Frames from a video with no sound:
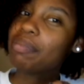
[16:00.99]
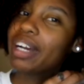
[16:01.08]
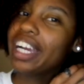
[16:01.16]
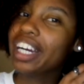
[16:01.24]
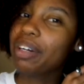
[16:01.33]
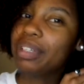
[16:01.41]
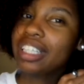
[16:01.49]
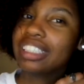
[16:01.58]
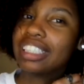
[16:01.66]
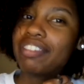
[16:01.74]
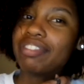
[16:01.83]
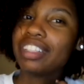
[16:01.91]
my hair because
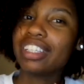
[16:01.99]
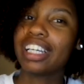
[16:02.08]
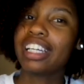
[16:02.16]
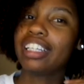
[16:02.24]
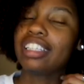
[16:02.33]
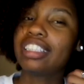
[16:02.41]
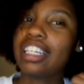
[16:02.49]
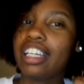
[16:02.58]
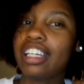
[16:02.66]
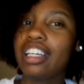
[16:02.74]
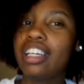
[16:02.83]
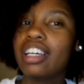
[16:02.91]
I feel like I
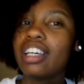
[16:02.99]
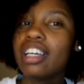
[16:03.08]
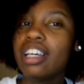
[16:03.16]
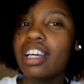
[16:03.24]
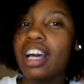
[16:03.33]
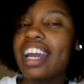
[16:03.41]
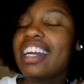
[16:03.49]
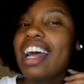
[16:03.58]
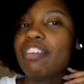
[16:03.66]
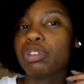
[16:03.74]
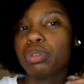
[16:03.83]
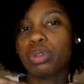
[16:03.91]
didn't
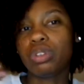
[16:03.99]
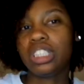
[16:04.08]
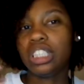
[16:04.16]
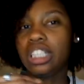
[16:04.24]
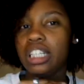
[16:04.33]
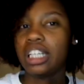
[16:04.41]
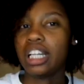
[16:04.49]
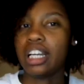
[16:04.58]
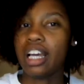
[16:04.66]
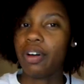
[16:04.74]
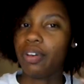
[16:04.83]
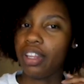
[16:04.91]
have a routine, and
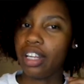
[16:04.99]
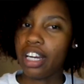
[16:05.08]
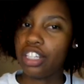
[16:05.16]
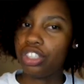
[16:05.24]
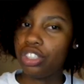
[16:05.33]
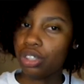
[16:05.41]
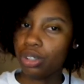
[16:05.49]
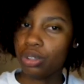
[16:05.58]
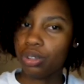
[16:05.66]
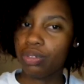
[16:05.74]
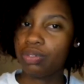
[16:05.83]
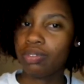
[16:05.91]
now that I
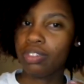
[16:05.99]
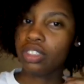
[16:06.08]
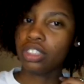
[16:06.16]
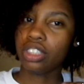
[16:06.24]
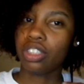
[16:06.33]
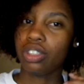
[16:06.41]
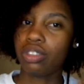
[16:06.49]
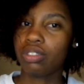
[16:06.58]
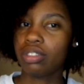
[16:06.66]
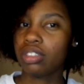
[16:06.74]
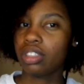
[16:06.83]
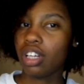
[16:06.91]
do. So
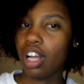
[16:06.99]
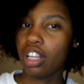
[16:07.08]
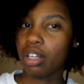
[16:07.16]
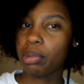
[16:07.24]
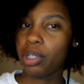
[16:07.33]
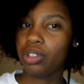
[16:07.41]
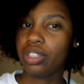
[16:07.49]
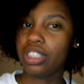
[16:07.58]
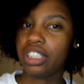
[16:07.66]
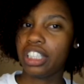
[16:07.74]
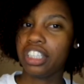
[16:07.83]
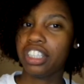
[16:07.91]
collarbone
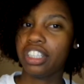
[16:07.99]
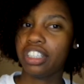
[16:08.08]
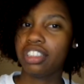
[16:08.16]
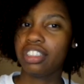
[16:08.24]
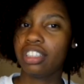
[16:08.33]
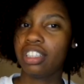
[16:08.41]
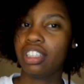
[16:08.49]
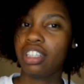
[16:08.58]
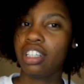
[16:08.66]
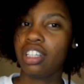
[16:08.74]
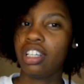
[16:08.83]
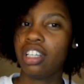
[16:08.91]
is here,
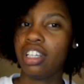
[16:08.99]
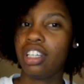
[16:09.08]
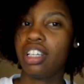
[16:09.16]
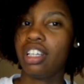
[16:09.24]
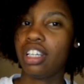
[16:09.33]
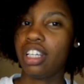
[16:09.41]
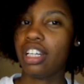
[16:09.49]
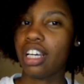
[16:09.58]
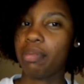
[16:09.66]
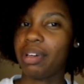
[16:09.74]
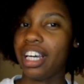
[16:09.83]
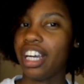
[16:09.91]
and now
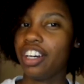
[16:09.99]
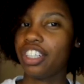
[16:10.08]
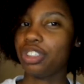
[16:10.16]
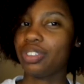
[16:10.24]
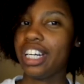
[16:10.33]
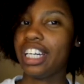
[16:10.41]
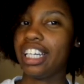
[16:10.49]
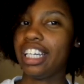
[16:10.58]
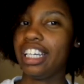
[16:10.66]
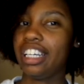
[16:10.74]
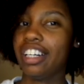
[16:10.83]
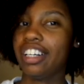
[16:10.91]
my hair is right
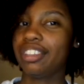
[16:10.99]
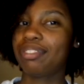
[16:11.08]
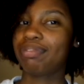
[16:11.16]
here.